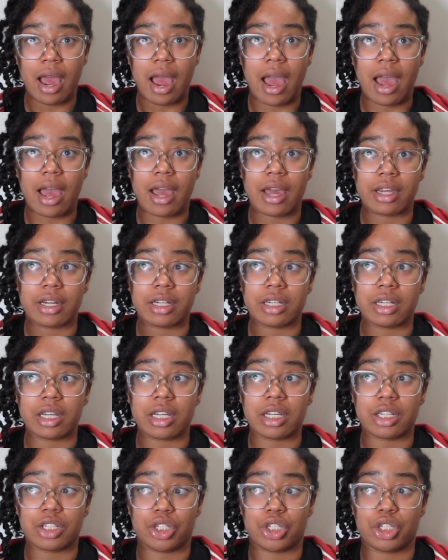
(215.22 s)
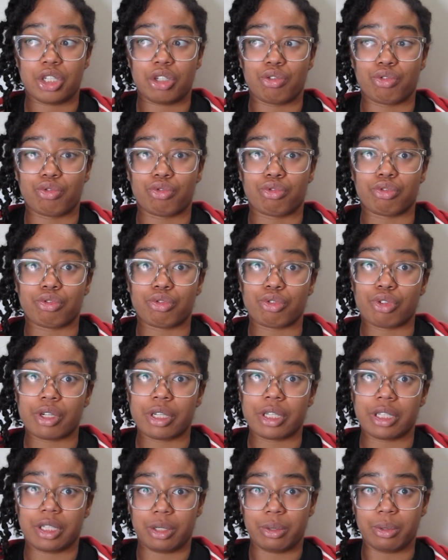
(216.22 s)
And it's
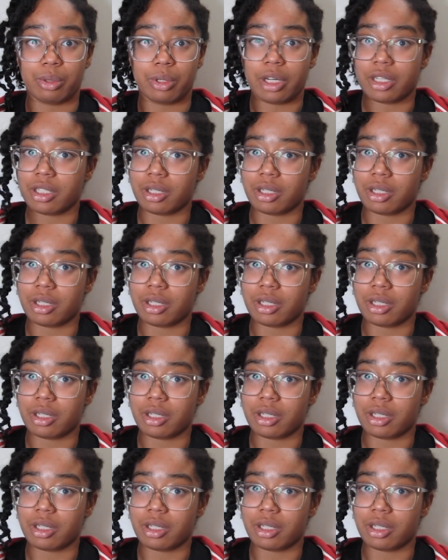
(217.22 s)
really cool.